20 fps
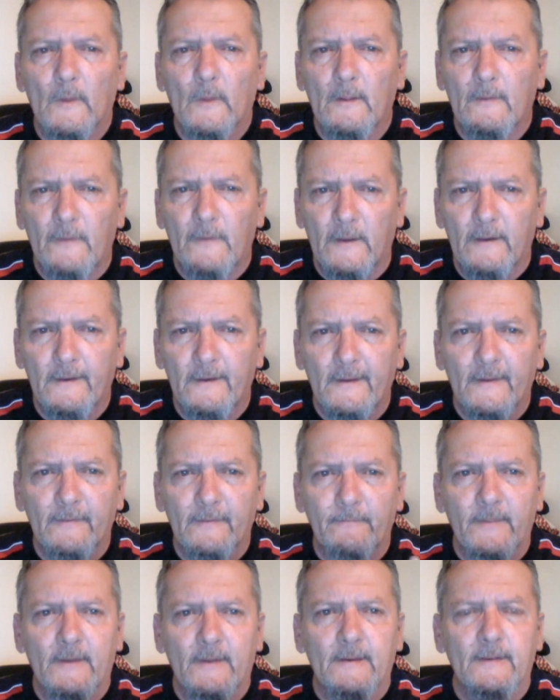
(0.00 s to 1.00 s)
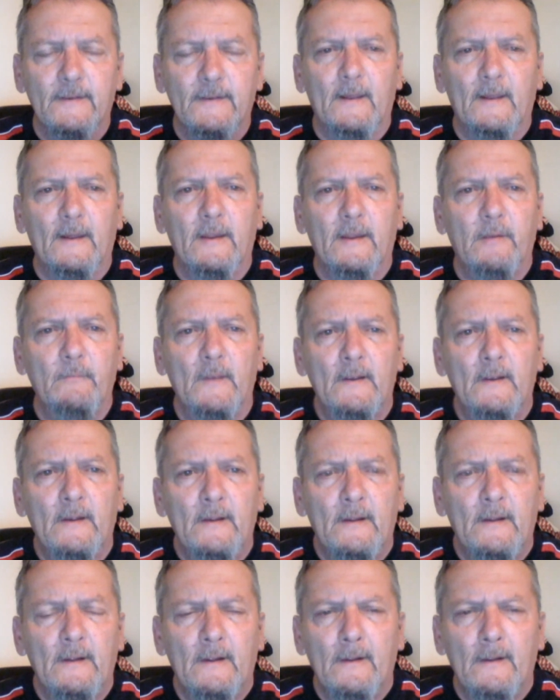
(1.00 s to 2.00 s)
And there has been a time,
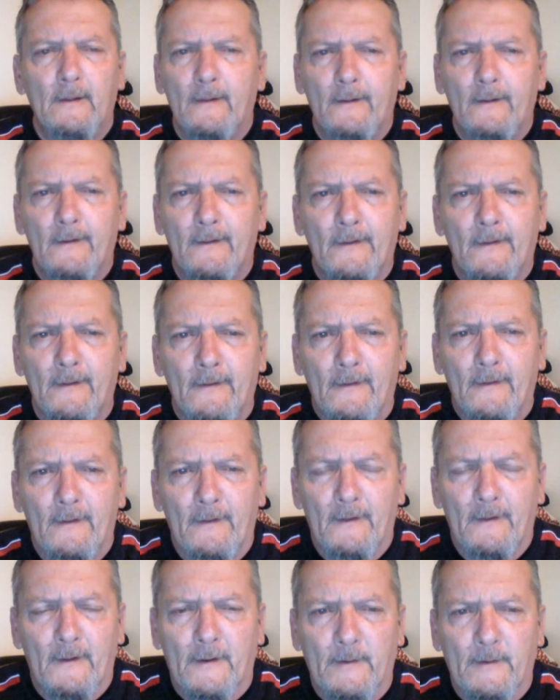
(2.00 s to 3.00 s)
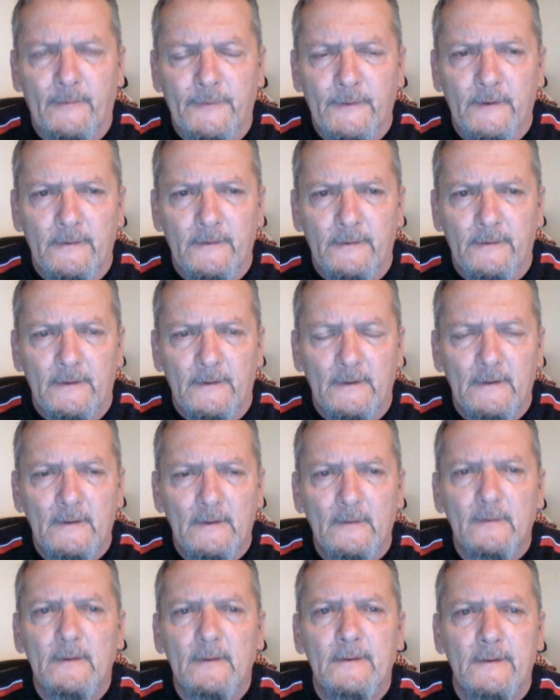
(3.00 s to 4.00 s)
I'm certain,
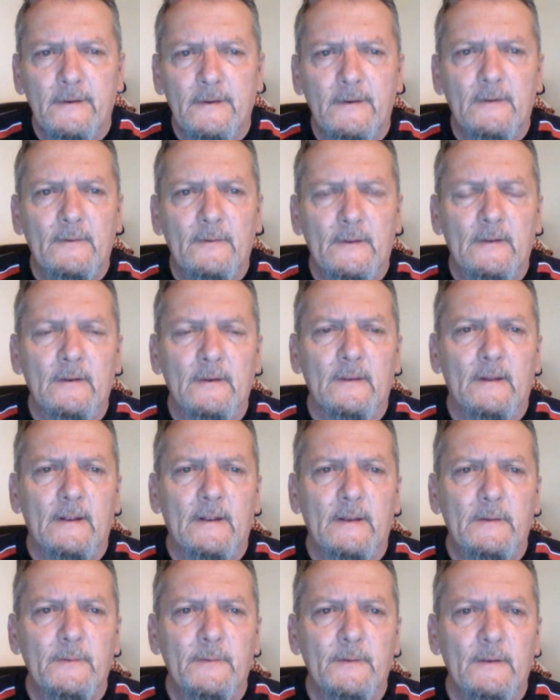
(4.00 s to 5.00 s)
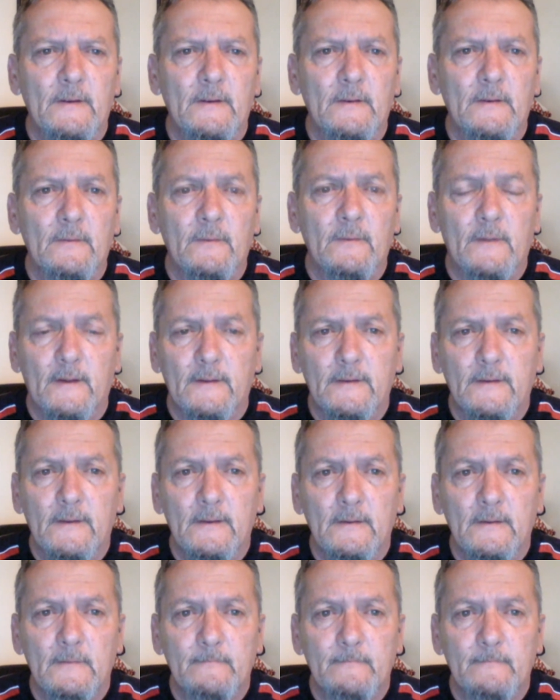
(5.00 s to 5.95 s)
in their life, but